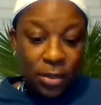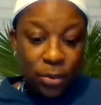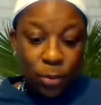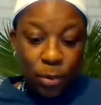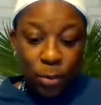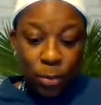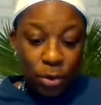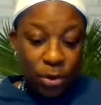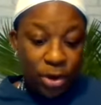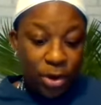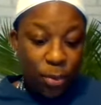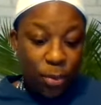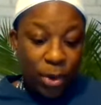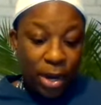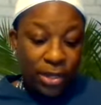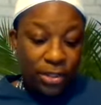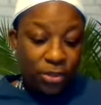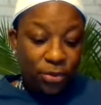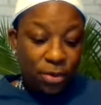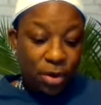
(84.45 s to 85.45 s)
We're working
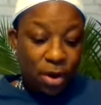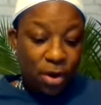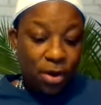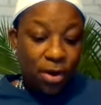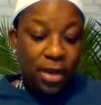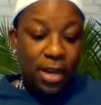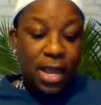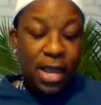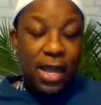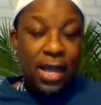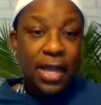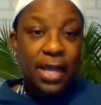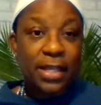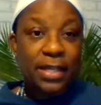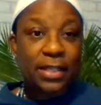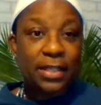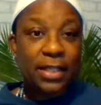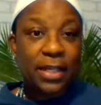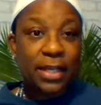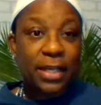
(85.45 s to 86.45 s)
way too hard,
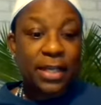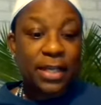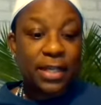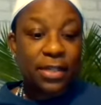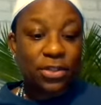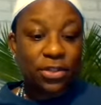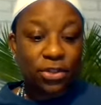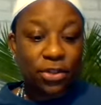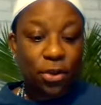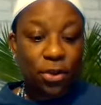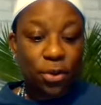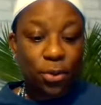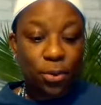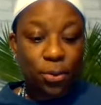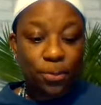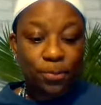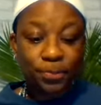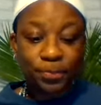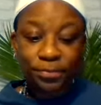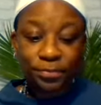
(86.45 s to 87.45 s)
guys. And
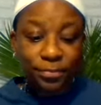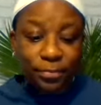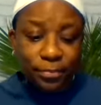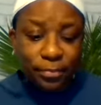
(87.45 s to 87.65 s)
so